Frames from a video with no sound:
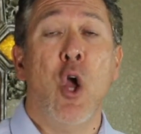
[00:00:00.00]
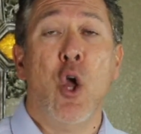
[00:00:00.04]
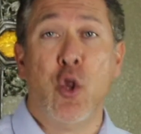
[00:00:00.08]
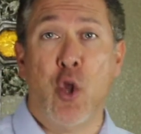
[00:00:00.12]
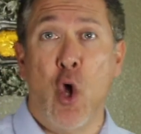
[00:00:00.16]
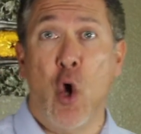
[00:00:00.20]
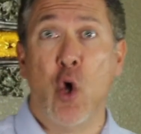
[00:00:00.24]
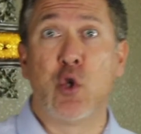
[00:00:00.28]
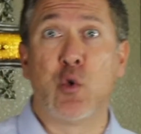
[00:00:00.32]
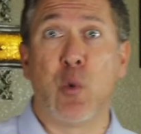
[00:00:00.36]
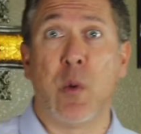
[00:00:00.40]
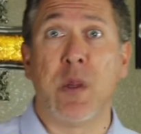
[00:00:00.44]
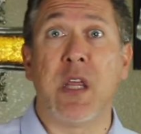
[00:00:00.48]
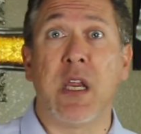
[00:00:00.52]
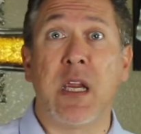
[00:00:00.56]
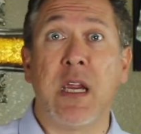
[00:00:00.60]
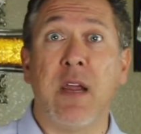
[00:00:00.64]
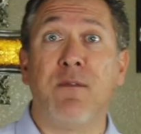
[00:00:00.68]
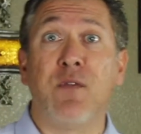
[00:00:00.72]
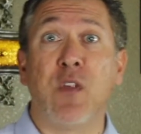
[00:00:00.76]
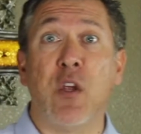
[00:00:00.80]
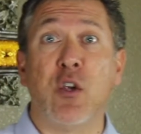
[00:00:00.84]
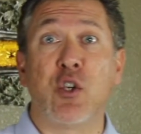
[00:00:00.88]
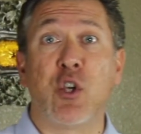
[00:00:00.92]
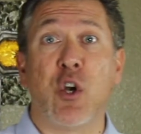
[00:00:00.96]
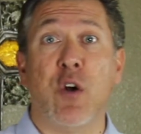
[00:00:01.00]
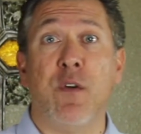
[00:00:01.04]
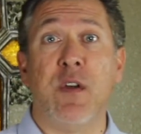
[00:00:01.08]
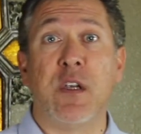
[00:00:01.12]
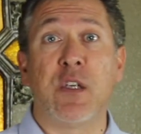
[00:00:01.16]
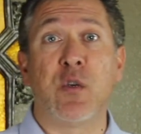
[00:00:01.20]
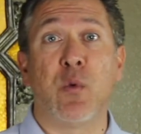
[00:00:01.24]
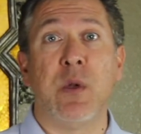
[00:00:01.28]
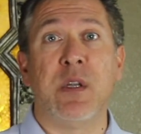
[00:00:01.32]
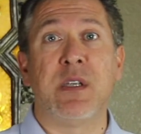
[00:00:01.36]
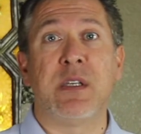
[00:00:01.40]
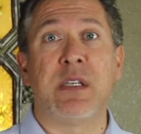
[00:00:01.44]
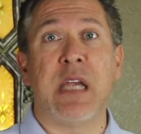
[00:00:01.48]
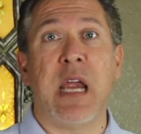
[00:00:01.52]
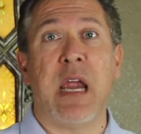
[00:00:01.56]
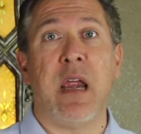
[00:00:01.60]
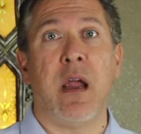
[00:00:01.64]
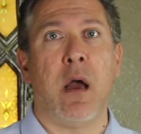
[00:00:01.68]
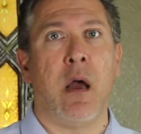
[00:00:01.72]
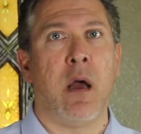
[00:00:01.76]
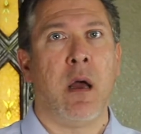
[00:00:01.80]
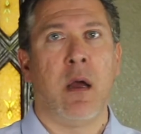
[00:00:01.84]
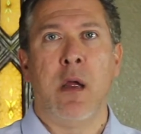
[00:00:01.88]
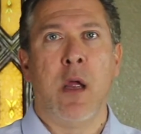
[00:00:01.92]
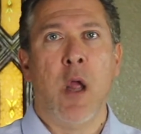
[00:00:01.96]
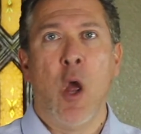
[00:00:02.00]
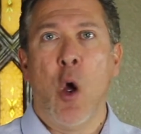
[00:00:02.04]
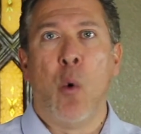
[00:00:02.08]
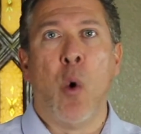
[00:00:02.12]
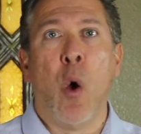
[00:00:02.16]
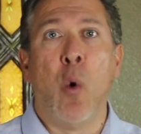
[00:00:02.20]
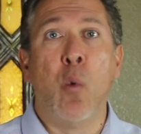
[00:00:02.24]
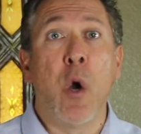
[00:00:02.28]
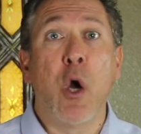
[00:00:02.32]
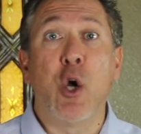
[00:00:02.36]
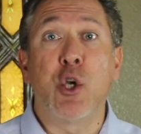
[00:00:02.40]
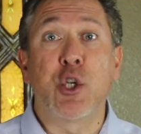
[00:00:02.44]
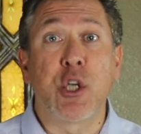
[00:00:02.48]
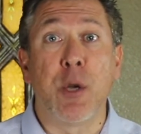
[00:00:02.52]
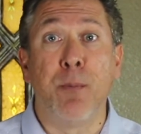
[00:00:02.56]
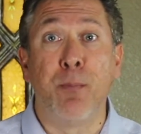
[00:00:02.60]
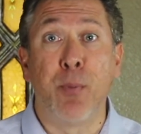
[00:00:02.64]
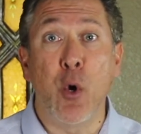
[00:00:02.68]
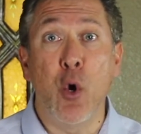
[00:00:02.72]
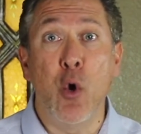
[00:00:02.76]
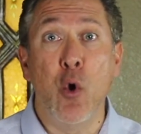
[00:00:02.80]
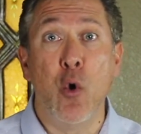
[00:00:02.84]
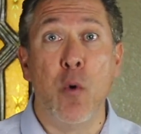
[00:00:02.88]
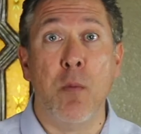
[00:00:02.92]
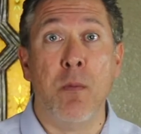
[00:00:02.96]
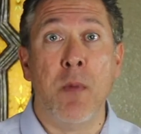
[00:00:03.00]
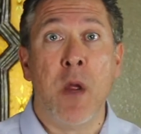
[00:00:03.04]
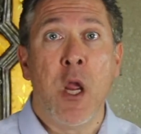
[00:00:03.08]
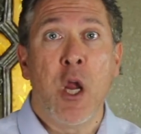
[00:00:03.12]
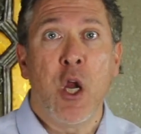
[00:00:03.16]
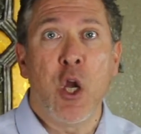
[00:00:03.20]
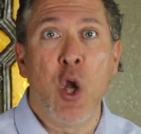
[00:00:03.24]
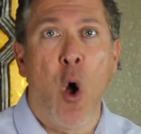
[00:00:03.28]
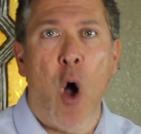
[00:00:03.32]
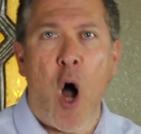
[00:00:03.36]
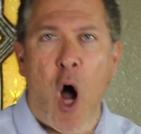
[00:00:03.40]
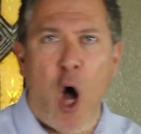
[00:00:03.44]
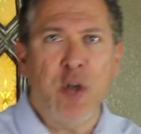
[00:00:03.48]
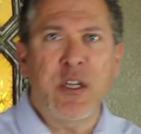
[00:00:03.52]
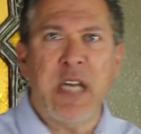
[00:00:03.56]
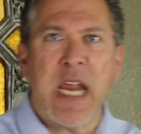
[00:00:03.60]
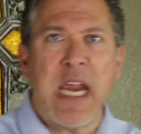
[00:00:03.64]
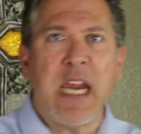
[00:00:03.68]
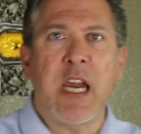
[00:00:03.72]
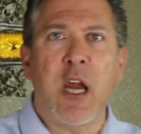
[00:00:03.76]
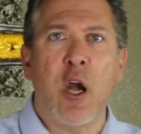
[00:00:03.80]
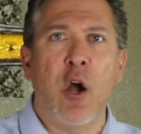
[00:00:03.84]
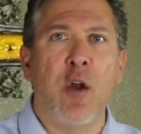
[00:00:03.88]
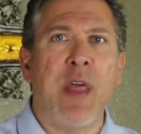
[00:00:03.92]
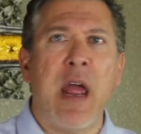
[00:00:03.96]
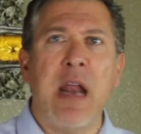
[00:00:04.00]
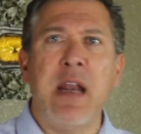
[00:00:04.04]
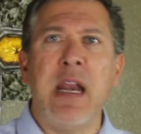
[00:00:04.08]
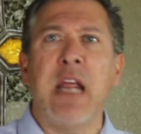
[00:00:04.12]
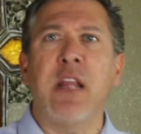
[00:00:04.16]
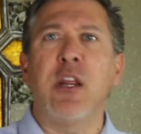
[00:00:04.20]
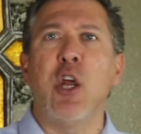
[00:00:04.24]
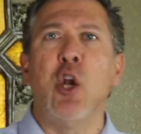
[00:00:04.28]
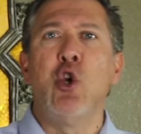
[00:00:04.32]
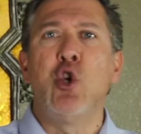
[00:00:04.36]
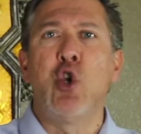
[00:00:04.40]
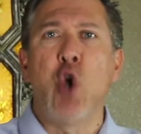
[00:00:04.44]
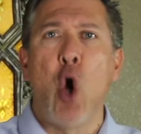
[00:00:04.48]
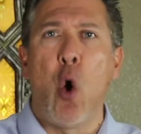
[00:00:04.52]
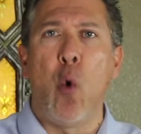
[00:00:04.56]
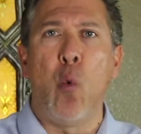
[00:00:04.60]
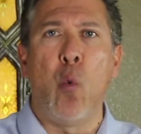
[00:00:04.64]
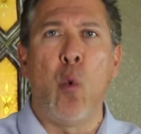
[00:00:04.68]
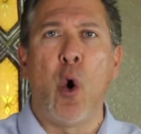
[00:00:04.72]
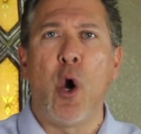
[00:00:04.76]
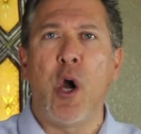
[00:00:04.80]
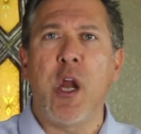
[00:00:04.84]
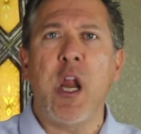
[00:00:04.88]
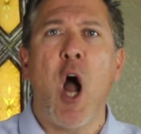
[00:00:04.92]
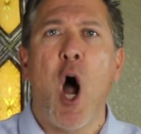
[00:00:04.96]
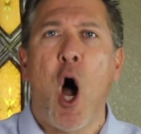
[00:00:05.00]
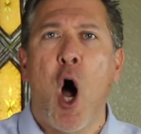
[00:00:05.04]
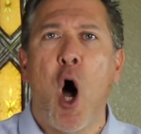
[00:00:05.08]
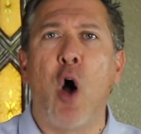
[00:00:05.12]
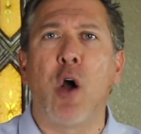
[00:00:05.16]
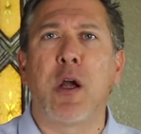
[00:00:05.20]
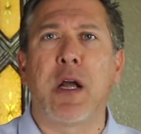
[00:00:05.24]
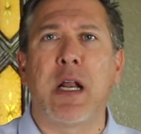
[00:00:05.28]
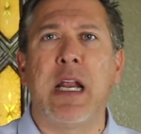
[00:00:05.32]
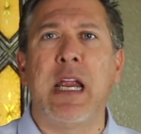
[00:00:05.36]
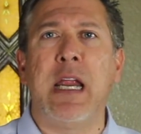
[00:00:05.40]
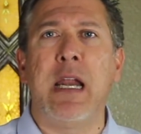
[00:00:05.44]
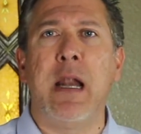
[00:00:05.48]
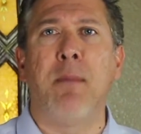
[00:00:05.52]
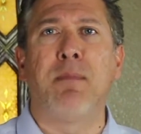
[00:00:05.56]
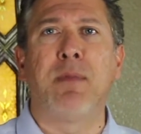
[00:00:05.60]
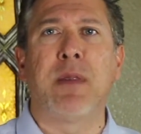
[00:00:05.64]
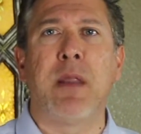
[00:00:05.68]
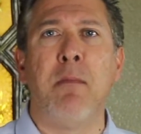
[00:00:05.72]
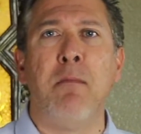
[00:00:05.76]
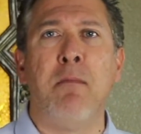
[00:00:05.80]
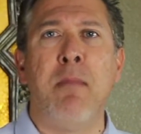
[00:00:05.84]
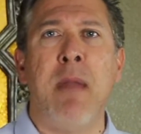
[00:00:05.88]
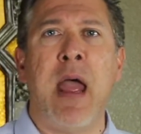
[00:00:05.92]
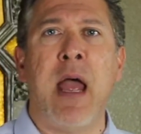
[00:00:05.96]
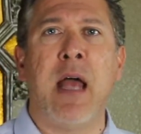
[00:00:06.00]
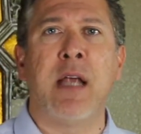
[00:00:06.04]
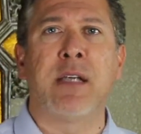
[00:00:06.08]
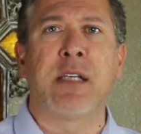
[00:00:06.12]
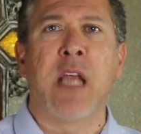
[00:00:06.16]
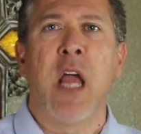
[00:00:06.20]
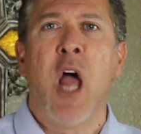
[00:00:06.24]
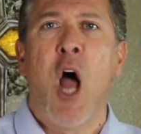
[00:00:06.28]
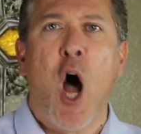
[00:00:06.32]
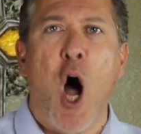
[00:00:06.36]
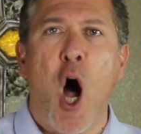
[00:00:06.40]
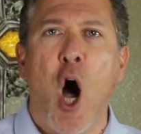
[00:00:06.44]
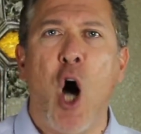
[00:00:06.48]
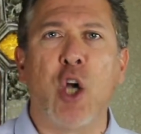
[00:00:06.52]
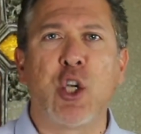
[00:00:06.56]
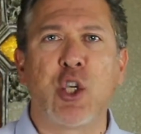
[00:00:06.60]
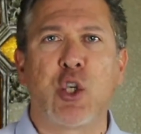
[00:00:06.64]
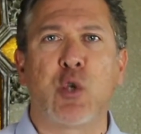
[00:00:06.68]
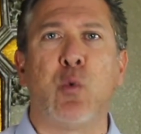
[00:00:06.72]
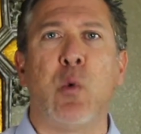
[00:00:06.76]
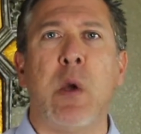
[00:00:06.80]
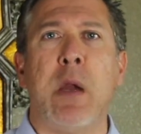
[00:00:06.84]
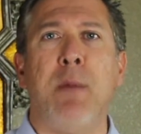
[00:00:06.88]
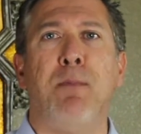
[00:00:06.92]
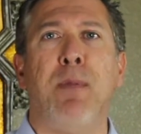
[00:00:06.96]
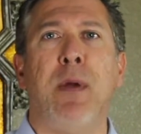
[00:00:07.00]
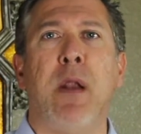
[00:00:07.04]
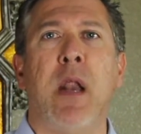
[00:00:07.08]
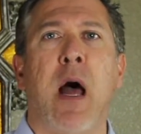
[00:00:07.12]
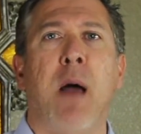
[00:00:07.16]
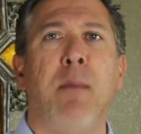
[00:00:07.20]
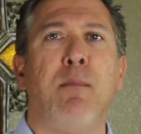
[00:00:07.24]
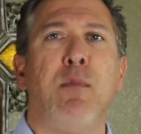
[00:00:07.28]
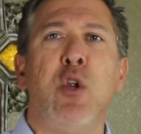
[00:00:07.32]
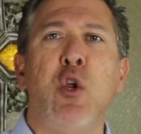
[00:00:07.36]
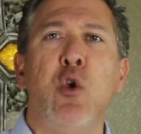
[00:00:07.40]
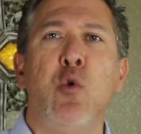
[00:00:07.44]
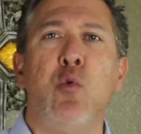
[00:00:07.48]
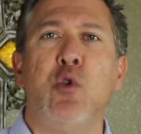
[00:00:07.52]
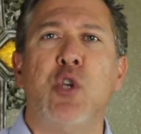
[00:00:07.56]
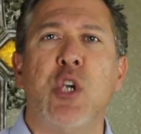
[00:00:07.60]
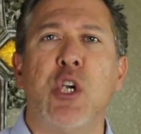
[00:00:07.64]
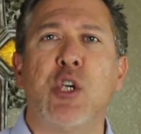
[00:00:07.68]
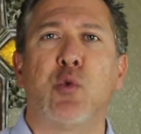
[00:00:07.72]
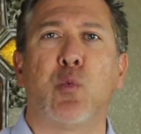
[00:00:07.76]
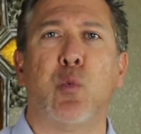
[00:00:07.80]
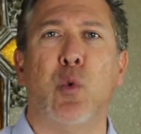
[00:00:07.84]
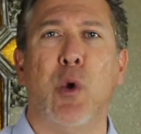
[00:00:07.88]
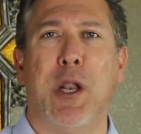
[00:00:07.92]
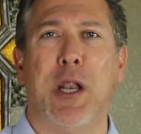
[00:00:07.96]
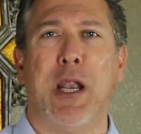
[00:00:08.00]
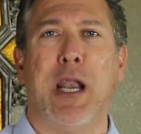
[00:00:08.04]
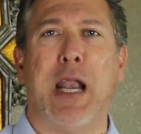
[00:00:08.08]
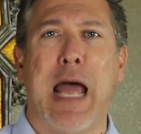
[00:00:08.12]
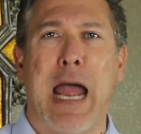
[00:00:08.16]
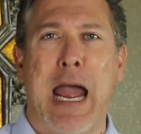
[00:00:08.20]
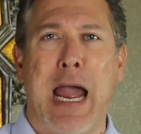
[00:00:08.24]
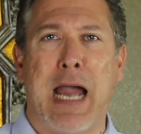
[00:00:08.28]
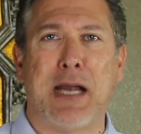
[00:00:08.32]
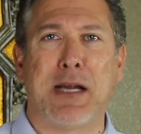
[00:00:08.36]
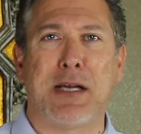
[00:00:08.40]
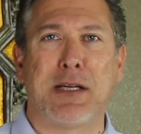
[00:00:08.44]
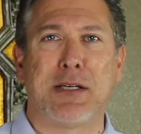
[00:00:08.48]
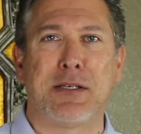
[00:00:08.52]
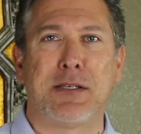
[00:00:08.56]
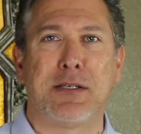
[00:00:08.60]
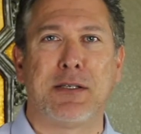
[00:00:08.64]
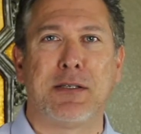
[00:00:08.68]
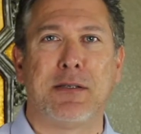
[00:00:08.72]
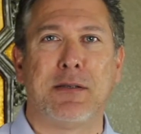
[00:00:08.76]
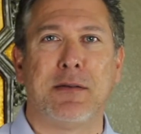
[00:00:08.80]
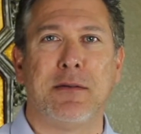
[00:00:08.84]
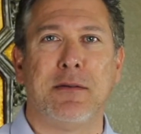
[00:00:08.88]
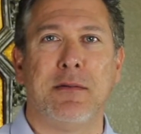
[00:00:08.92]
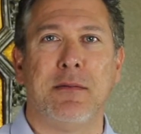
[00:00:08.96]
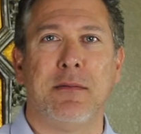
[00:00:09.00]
Those with the gift of service would say, oh, Well, where's the broom? You know, I'll take care of that, Nathan. Don't worry. I'll clean up the mess. I'll sweep it up. You just relax.